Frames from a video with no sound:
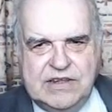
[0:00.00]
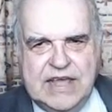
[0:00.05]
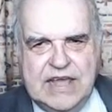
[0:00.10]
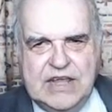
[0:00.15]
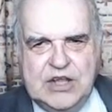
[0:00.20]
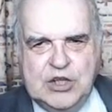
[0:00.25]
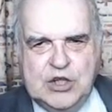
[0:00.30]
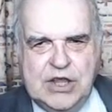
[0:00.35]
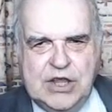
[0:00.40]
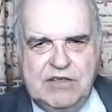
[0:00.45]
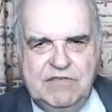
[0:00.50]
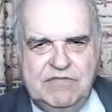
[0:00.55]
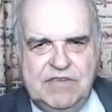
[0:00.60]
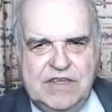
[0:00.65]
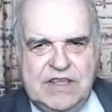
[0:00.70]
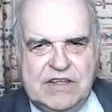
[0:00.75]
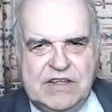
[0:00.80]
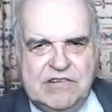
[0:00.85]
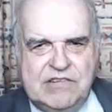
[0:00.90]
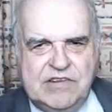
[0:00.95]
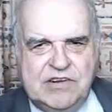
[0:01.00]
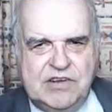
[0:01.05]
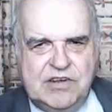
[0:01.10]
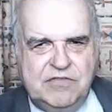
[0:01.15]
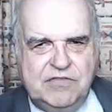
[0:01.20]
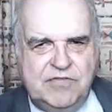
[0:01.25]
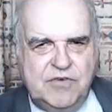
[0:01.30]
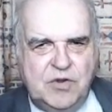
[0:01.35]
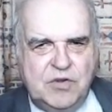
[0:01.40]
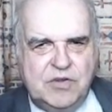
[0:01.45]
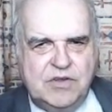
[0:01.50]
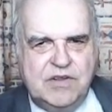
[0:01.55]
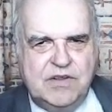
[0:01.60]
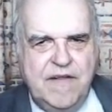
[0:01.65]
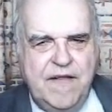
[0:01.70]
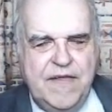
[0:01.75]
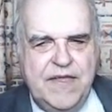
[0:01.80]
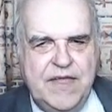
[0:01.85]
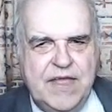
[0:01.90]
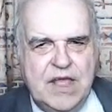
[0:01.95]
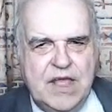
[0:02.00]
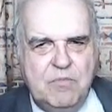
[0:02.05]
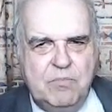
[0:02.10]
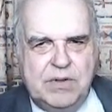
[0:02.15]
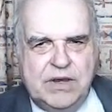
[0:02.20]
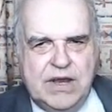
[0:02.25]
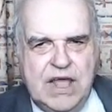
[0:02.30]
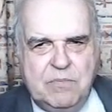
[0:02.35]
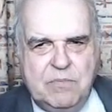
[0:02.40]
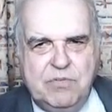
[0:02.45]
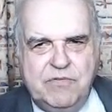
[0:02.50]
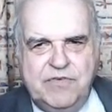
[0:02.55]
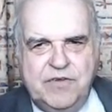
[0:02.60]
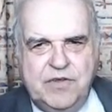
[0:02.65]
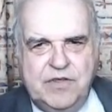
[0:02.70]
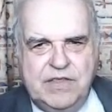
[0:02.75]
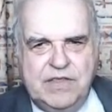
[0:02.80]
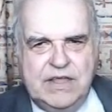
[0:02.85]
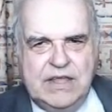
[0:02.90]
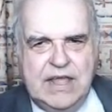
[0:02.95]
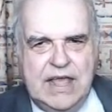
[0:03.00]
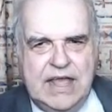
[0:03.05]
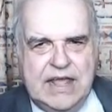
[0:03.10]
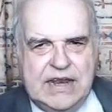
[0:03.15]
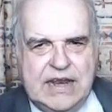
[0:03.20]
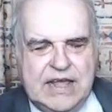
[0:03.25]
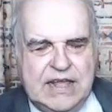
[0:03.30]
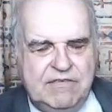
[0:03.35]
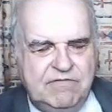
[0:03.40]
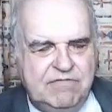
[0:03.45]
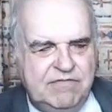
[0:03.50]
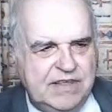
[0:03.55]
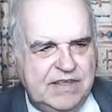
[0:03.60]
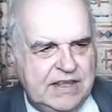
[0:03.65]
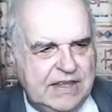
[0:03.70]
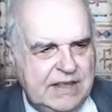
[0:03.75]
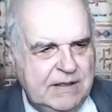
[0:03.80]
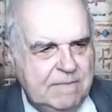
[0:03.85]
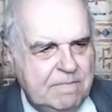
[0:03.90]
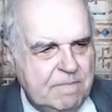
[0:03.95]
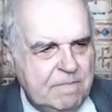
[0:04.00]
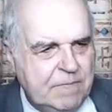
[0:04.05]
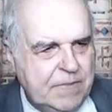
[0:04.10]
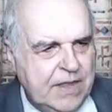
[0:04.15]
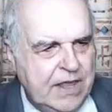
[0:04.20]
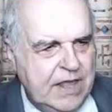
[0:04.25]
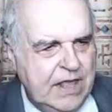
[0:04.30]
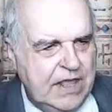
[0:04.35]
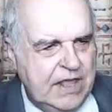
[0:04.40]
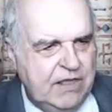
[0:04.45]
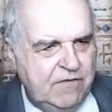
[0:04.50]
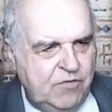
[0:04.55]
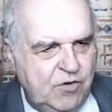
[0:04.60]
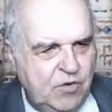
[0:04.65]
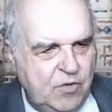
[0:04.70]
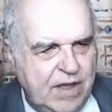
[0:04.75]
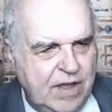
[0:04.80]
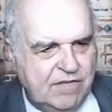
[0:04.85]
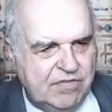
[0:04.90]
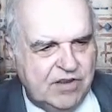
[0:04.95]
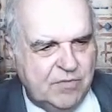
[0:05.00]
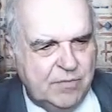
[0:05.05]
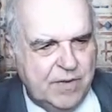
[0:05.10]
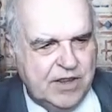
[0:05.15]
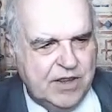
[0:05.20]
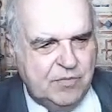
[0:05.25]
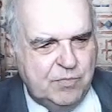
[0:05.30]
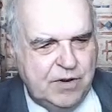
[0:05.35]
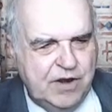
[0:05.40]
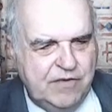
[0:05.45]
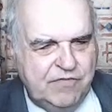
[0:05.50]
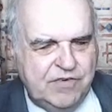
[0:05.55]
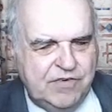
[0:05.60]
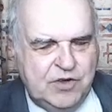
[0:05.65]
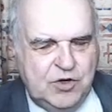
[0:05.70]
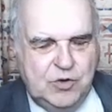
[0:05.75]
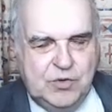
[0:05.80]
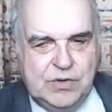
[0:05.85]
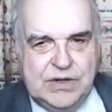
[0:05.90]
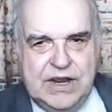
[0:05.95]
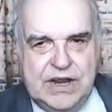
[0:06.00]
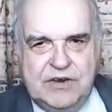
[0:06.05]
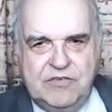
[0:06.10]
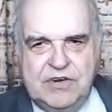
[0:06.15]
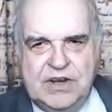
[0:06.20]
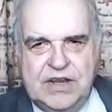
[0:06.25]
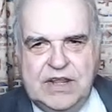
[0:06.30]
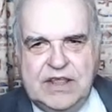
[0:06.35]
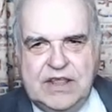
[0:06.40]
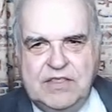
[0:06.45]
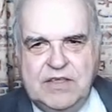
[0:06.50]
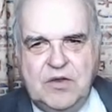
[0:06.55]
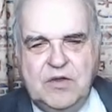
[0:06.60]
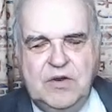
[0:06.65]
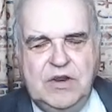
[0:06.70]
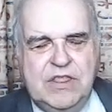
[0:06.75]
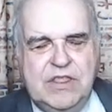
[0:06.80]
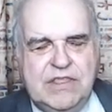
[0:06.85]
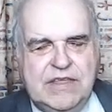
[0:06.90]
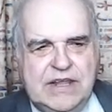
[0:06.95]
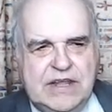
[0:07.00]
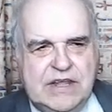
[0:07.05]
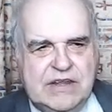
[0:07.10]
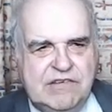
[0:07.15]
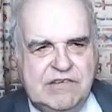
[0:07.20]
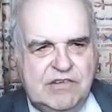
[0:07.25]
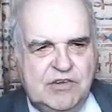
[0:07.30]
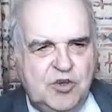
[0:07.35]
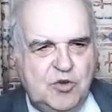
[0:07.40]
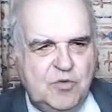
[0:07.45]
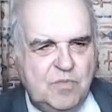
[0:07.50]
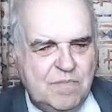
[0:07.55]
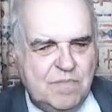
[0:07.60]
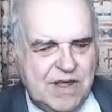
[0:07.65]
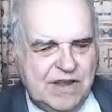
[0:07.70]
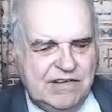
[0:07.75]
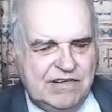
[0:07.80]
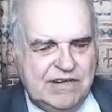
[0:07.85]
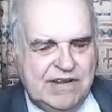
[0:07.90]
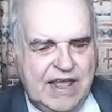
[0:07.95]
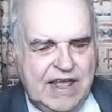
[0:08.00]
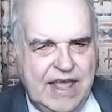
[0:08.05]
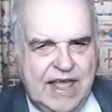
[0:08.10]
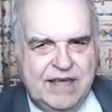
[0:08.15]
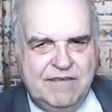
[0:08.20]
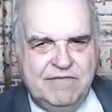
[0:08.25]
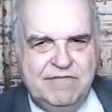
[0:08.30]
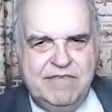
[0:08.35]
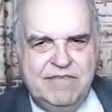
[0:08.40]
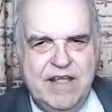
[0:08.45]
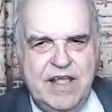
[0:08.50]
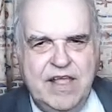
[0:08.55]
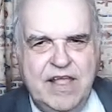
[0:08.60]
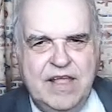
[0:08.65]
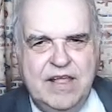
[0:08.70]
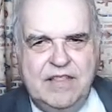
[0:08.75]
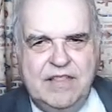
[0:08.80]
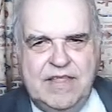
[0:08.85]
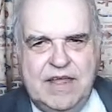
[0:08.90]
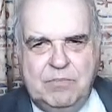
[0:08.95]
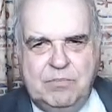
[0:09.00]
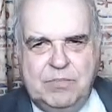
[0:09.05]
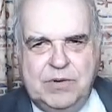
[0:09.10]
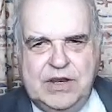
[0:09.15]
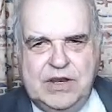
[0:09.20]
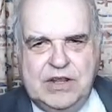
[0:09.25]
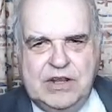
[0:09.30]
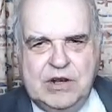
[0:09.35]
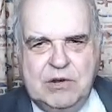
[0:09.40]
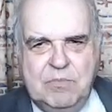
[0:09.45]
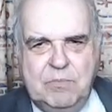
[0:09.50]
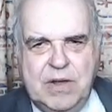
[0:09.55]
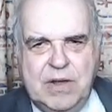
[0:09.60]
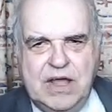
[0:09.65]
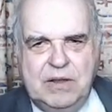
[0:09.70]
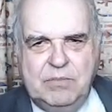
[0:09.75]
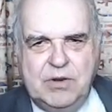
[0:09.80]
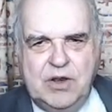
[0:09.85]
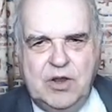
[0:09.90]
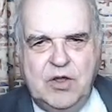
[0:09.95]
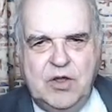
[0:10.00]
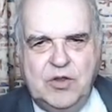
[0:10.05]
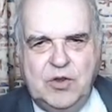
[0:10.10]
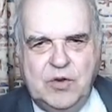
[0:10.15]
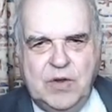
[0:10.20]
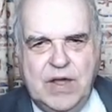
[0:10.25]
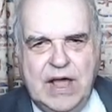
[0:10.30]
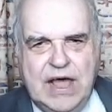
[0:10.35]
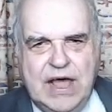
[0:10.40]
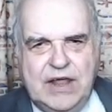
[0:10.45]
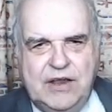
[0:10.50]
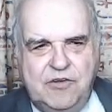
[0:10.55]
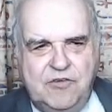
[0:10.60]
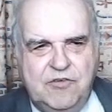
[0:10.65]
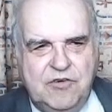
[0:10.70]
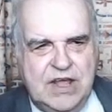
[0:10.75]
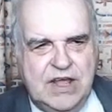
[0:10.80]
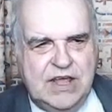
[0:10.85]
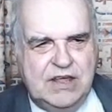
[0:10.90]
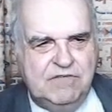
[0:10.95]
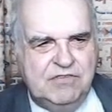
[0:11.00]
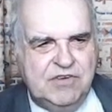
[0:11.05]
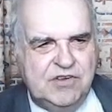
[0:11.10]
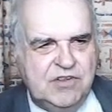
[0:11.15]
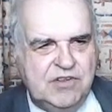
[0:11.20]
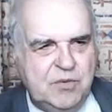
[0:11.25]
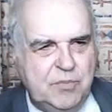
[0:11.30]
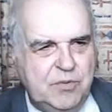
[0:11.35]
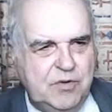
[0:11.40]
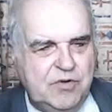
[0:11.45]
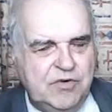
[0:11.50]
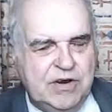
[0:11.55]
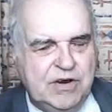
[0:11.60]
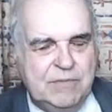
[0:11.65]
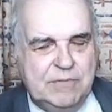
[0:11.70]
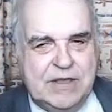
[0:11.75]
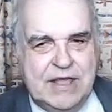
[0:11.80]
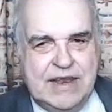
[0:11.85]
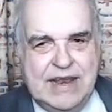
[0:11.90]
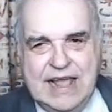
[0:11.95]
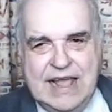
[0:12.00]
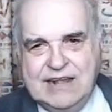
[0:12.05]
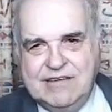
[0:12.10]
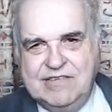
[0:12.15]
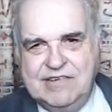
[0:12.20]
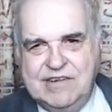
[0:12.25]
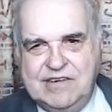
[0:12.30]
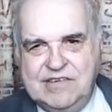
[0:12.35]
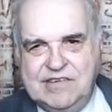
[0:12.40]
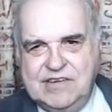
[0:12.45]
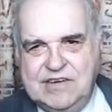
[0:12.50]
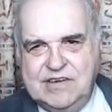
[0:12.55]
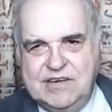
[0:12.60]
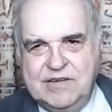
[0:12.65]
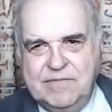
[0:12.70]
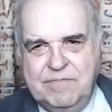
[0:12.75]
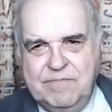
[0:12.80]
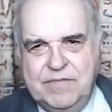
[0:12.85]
KJV as the default, but I prefer the NIV. If you have some other preference, you can enter it here. The only thing is that you must have that particular Bible on your hard drive so that the program can access it.